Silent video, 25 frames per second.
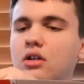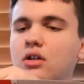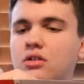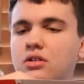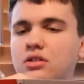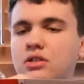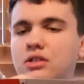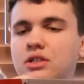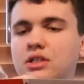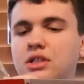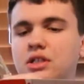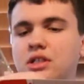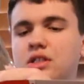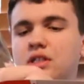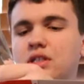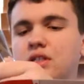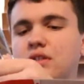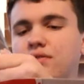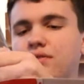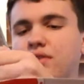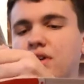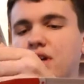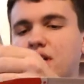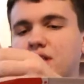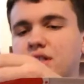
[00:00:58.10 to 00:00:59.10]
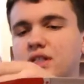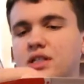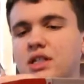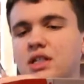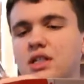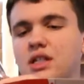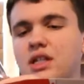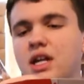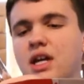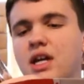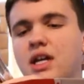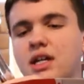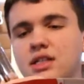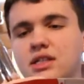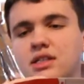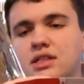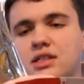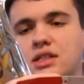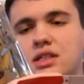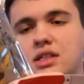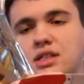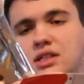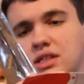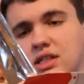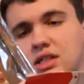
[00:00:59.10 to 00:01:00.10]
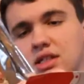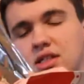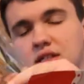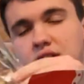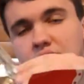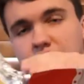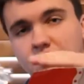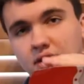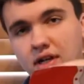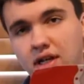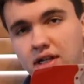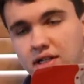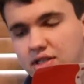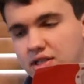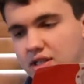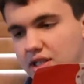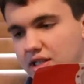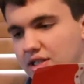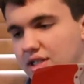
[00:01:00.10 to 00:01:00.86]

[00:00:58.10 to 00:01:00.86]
Is this the frosting? Yes, this is the frosting.